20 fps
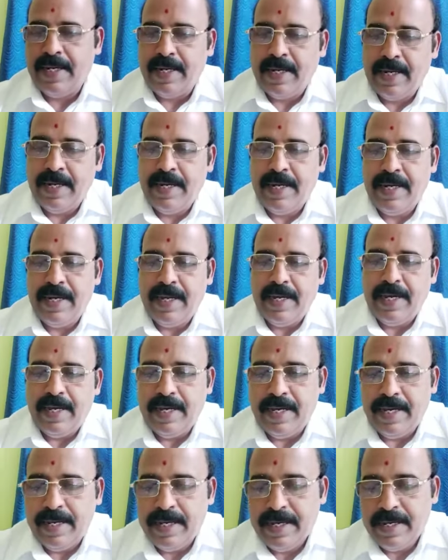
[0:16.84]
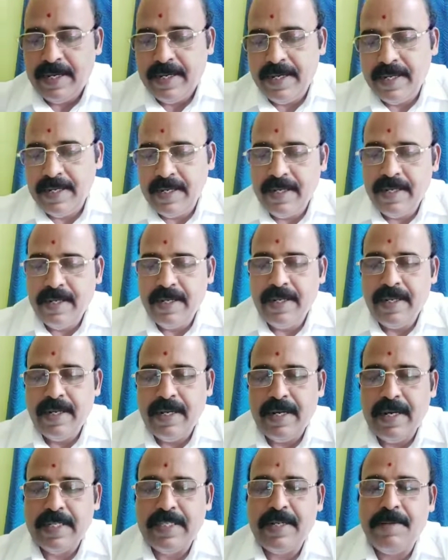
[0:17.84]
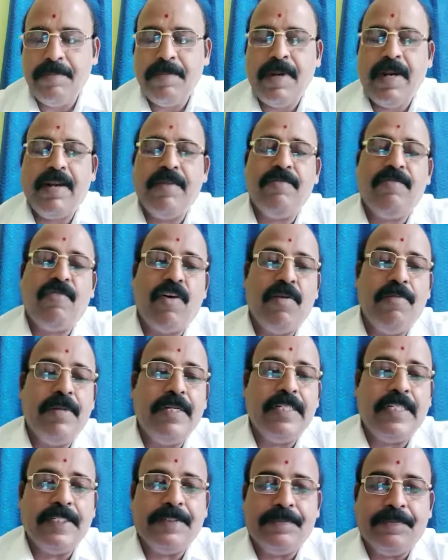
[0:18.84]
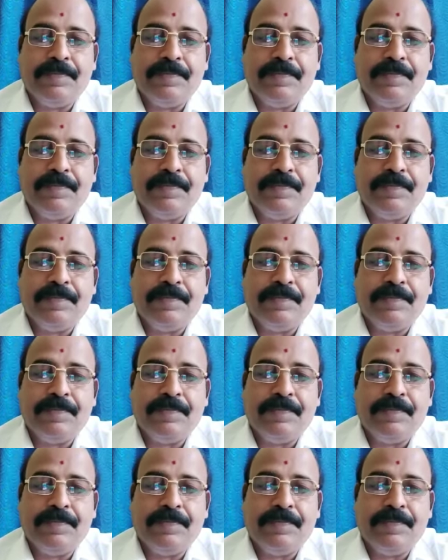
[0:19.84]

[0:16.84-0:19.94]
and lesson plan format.